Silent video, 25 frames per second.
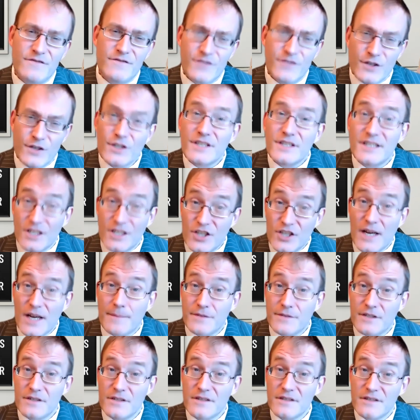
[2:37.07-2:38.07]
First, the
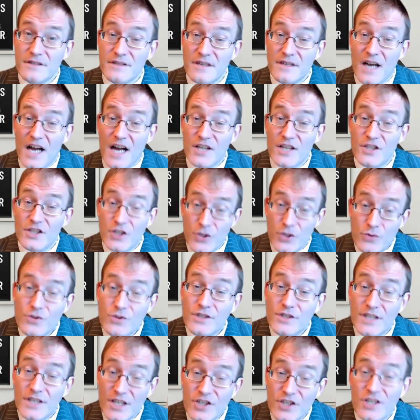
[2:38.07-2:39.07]
chapters, a
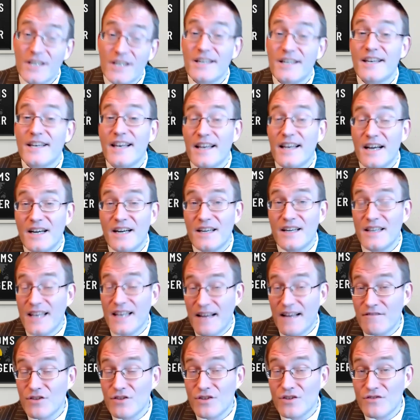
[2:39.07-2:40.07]
2-digit
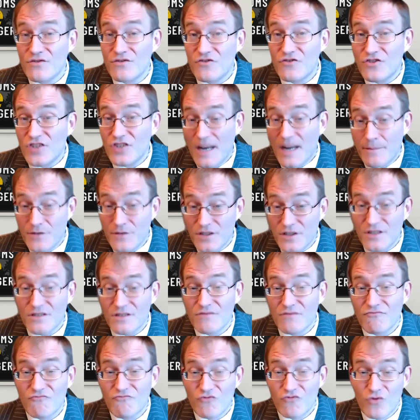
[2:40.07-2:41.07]
level
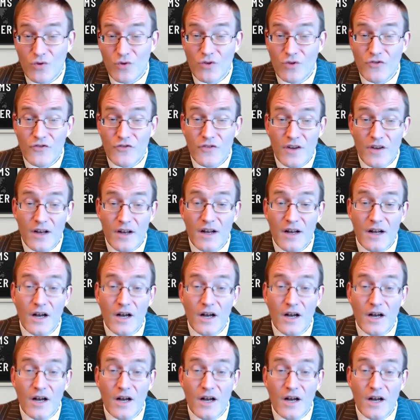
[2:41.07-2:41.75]
chapter rules,